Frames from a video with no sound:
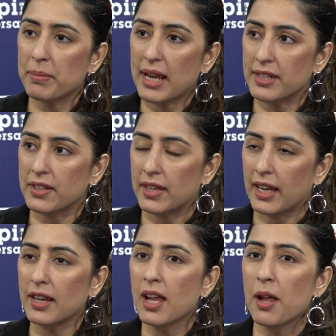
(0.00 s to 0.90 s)
to be
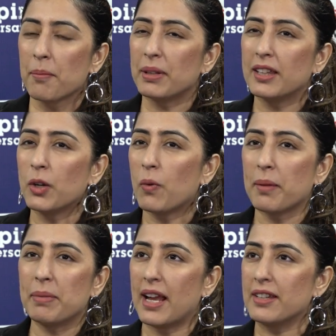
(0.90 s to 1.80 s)
entertained, but they don't
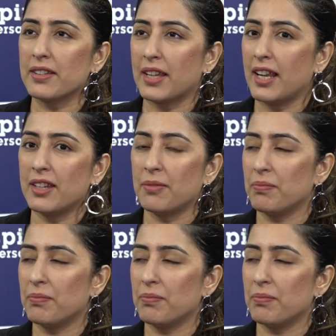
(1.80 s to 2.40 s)
want to be entertained